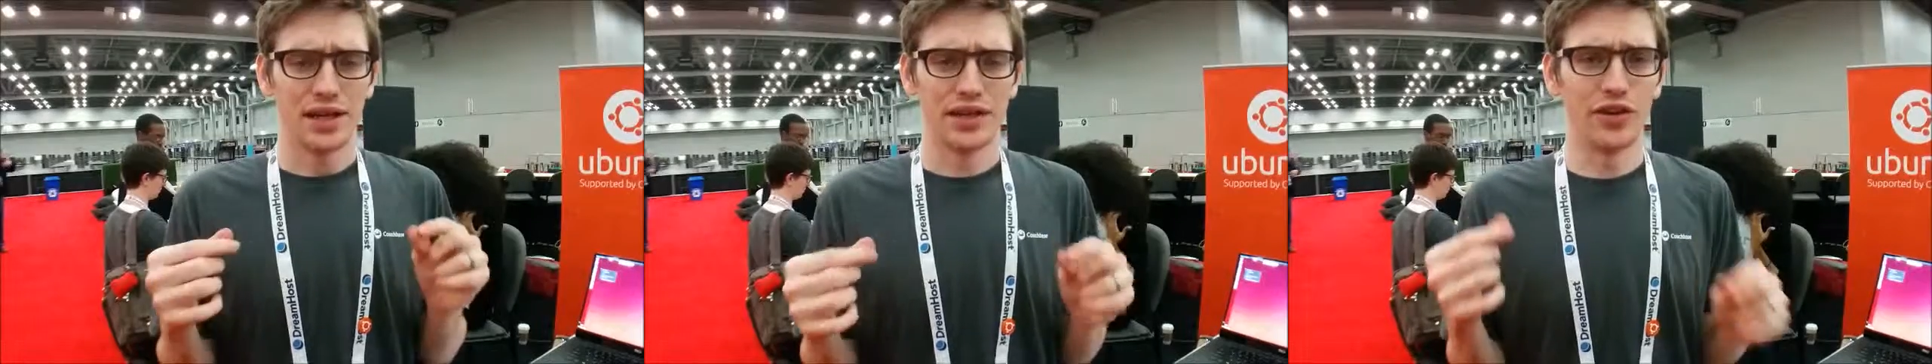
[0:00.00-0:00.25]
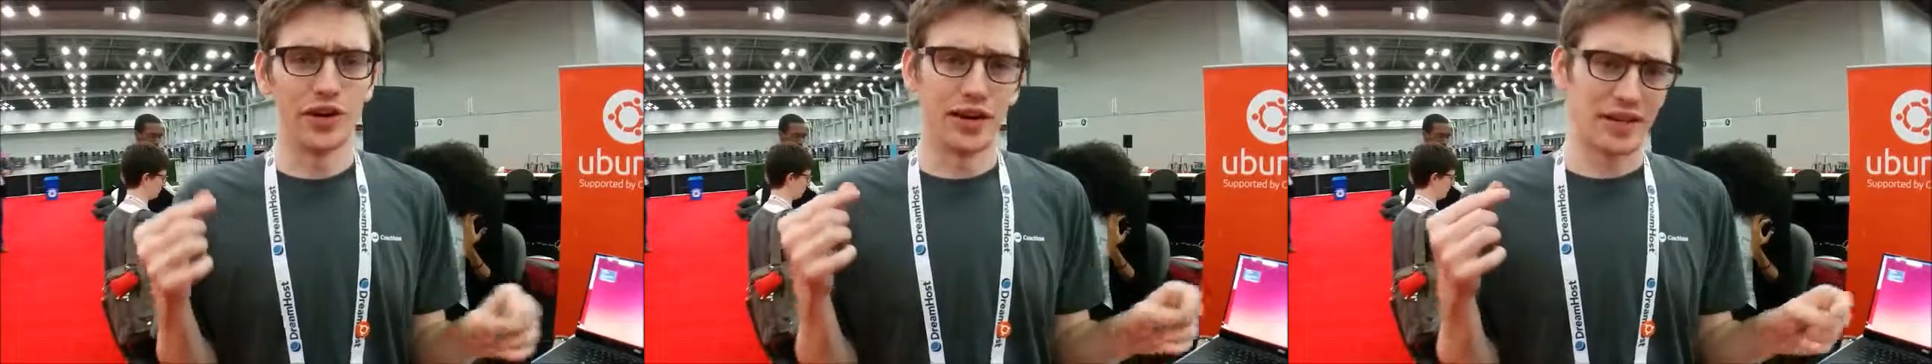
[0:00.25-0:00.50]

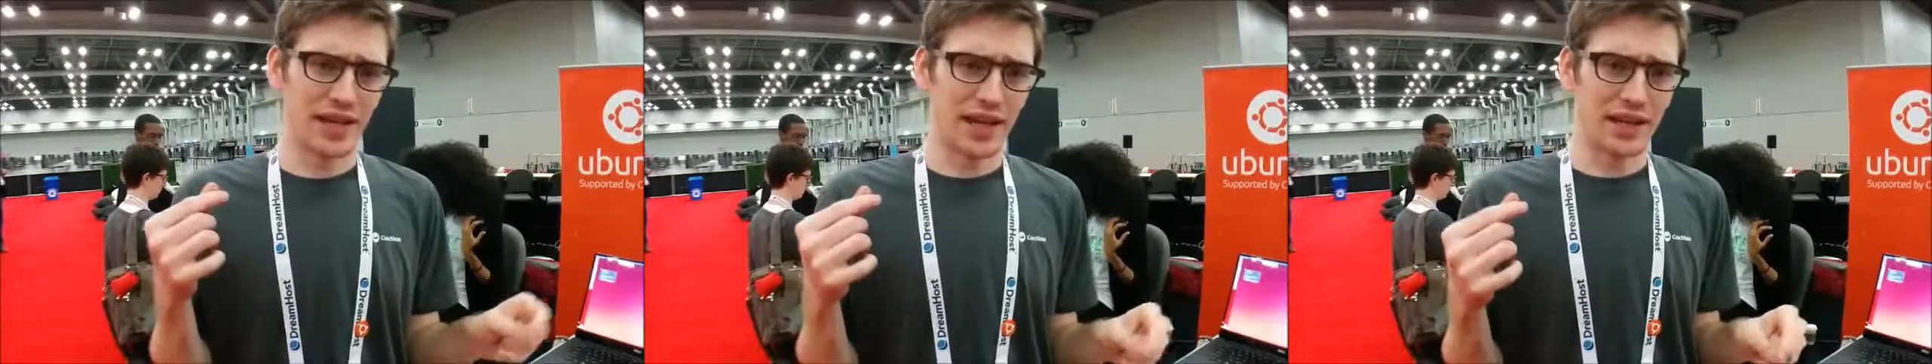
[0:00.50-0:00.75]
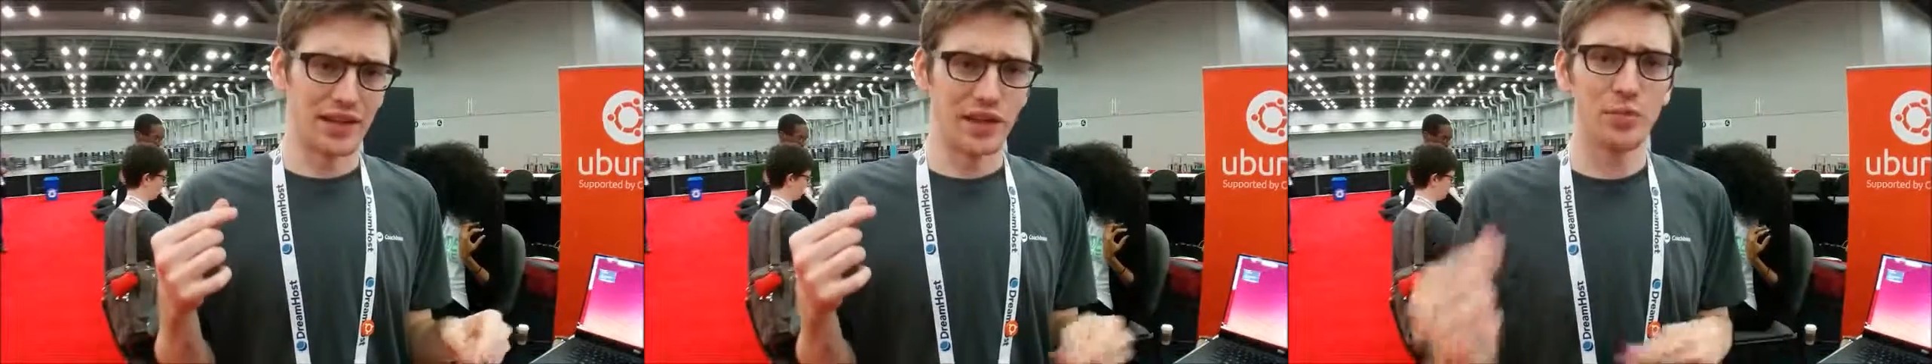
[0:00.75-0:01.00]

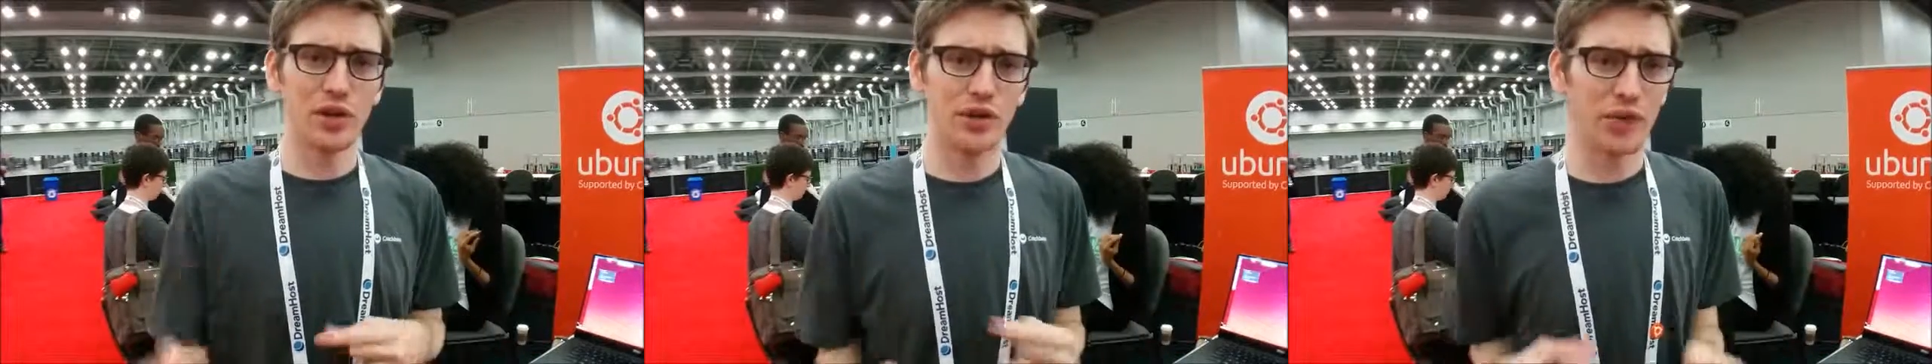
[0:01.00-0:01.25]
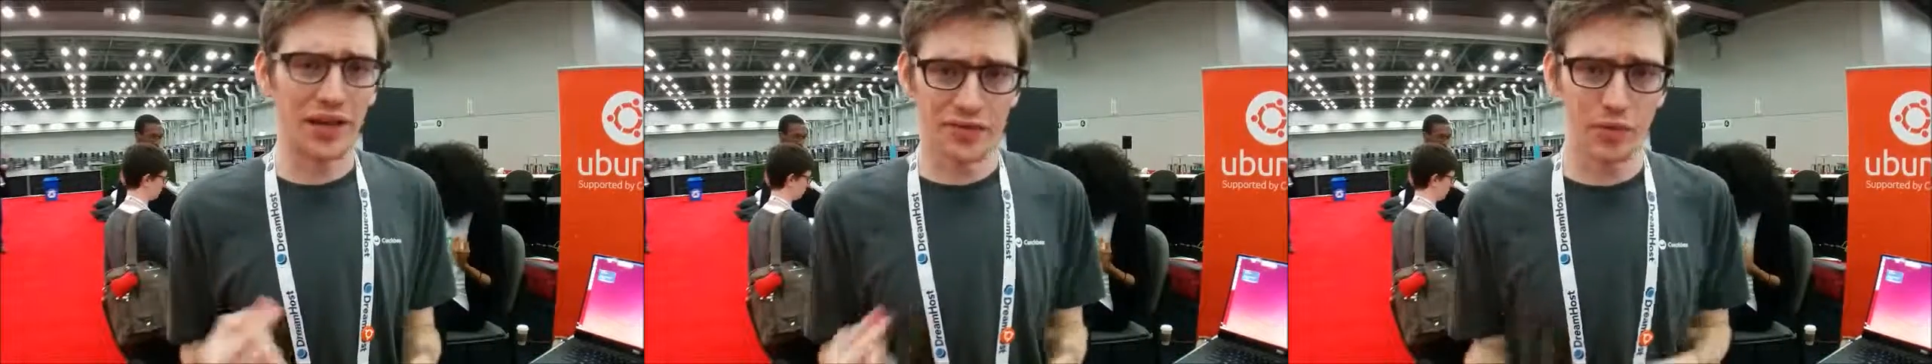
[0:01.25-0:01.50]
The community
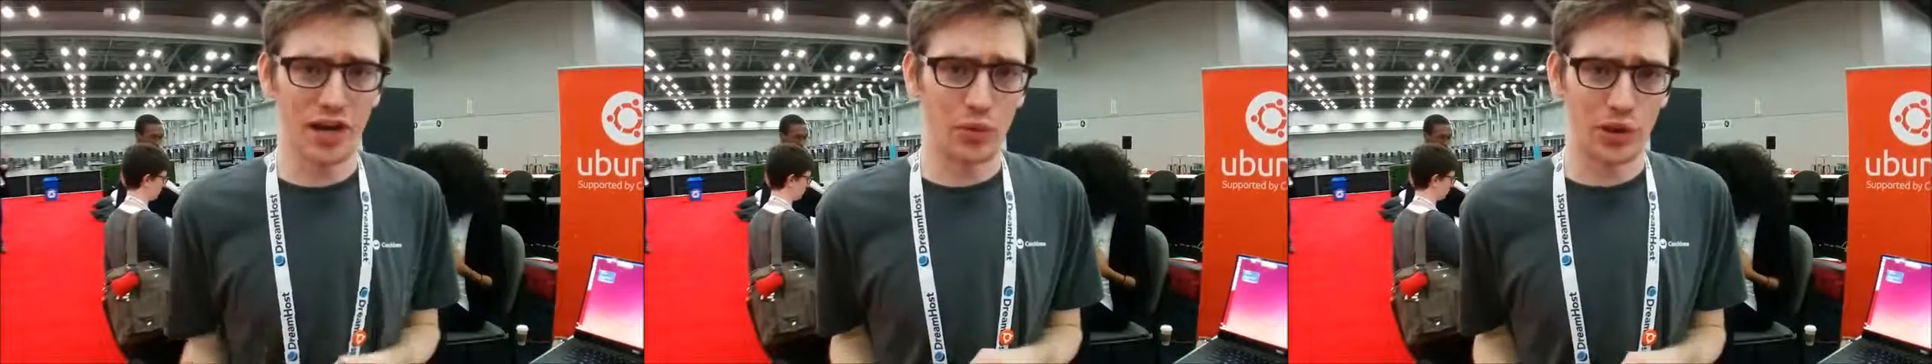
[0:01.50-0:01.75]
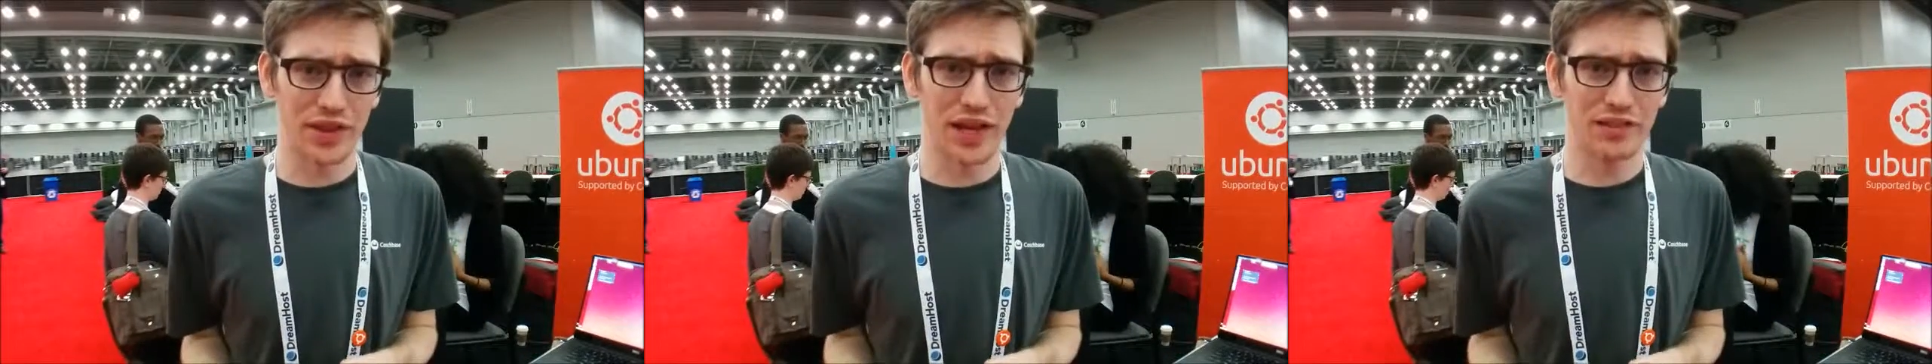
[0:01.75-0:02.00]
will have to bear
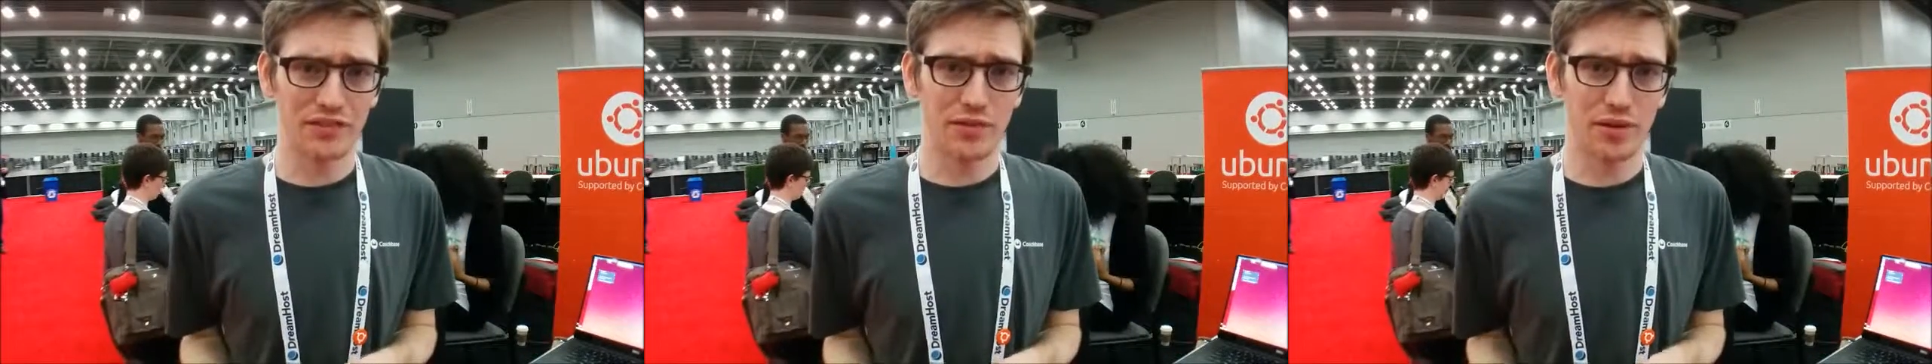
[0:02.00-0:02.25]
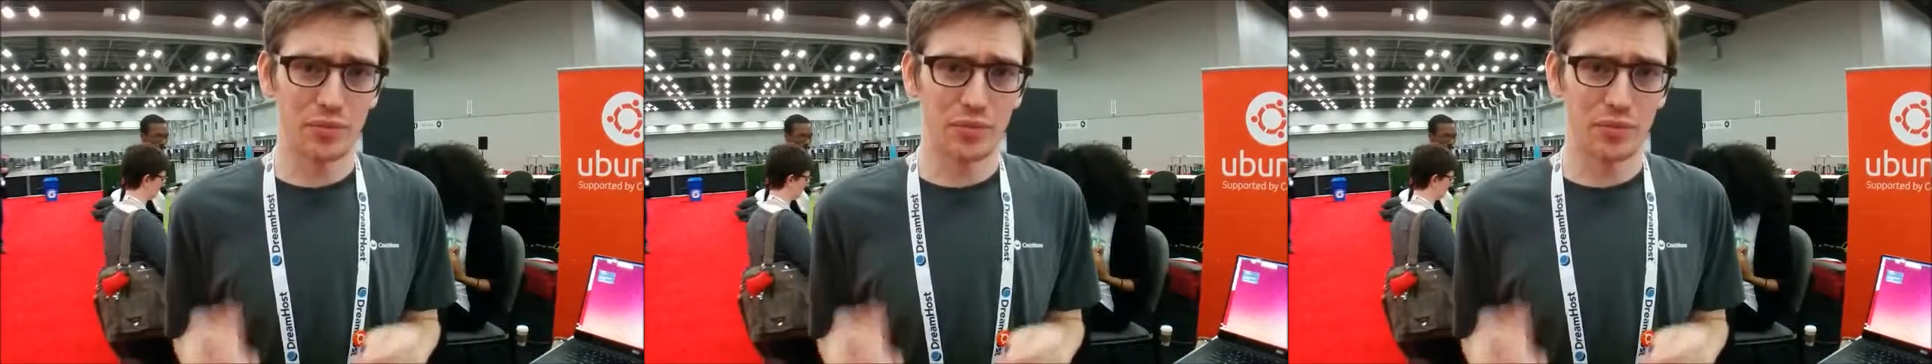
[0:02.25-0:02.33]
with us